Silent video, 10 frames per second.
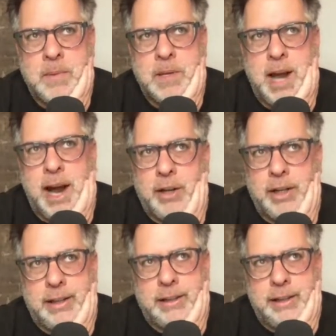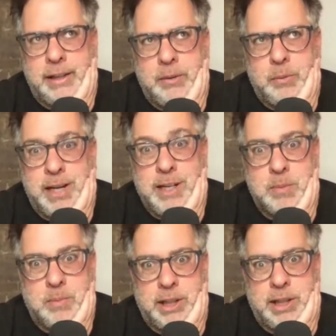arrogantly raise
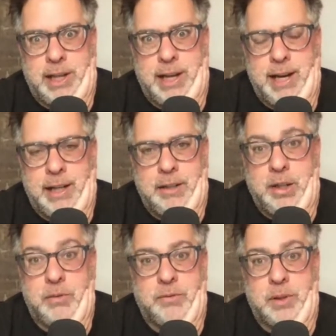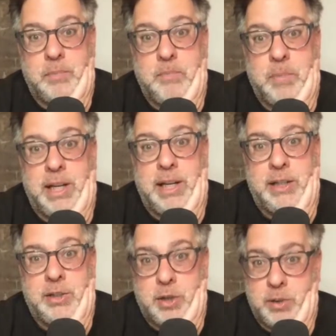money and go for
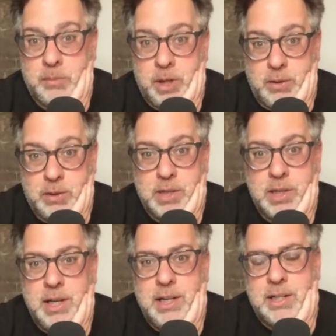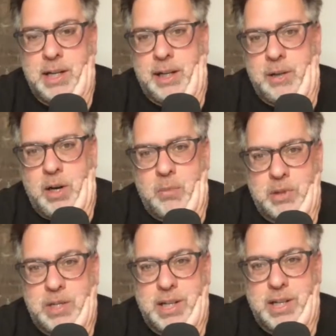big term notes saying, oh, we'll
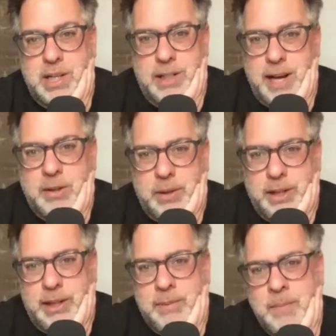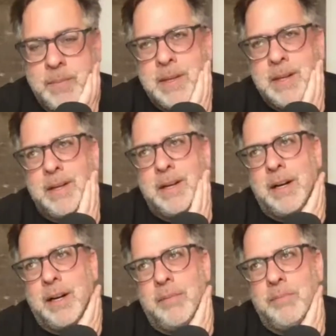save the equity.
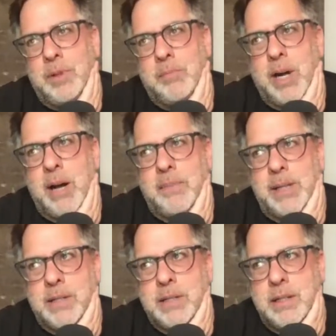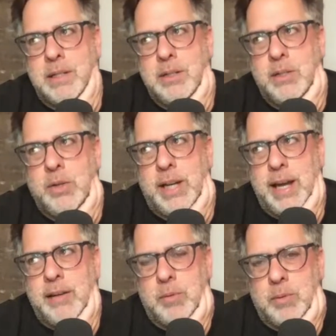The problem is you
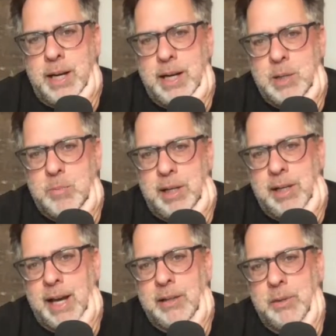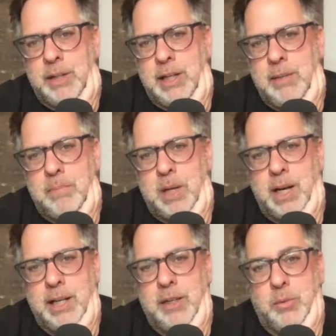can't raise big equity
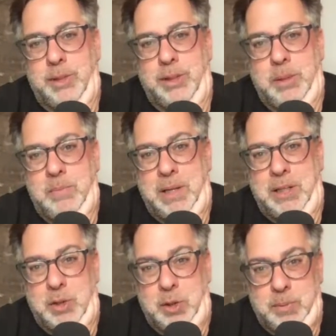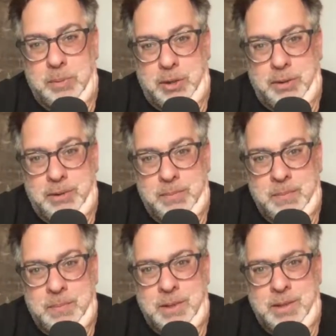behind a really big term note.
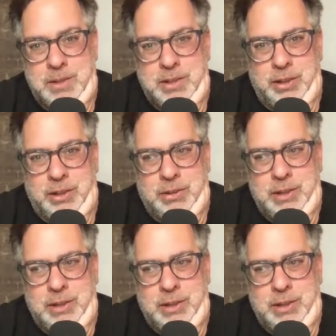So